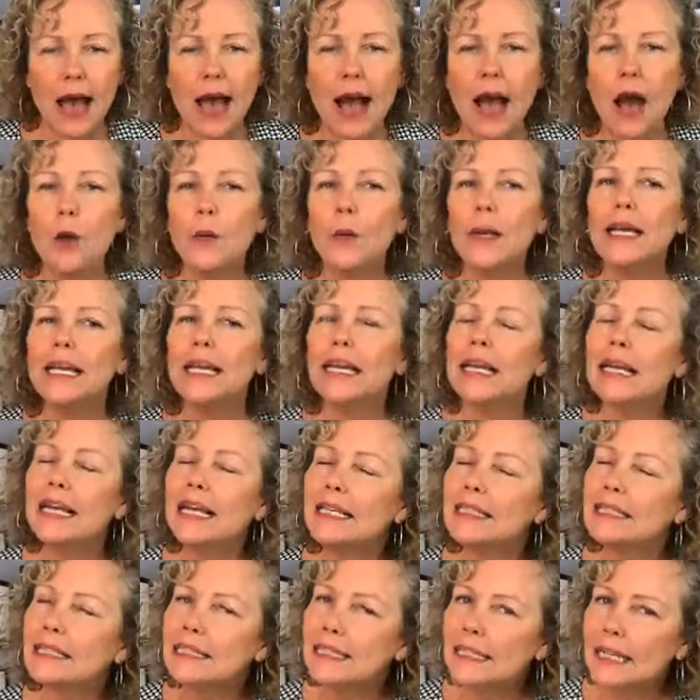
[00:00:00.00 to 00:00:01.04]
how
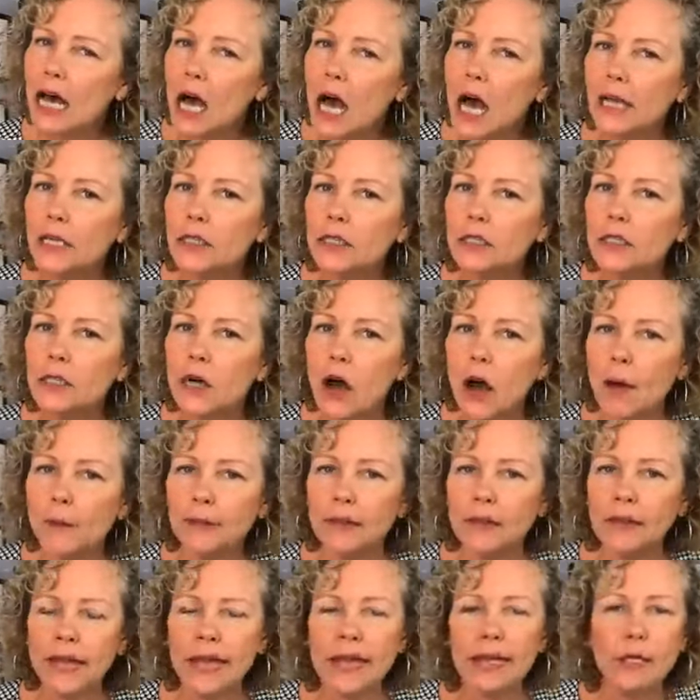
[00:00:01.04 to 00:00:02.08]
easy and
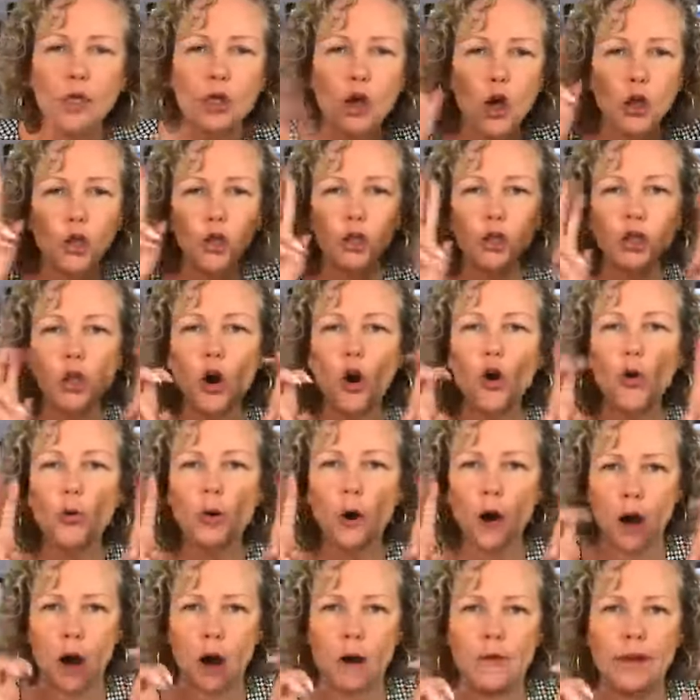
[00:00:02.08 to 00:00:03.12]
uncomplicated low
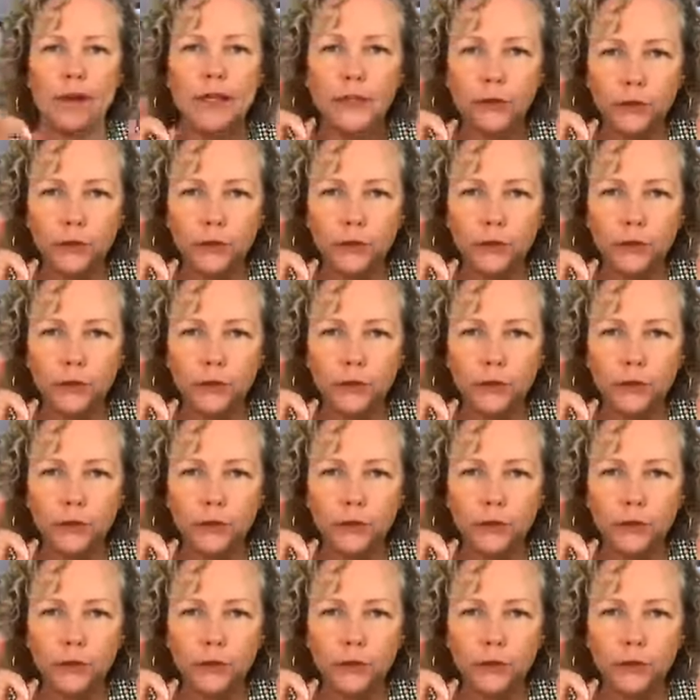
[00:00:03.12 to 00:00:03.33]
carb,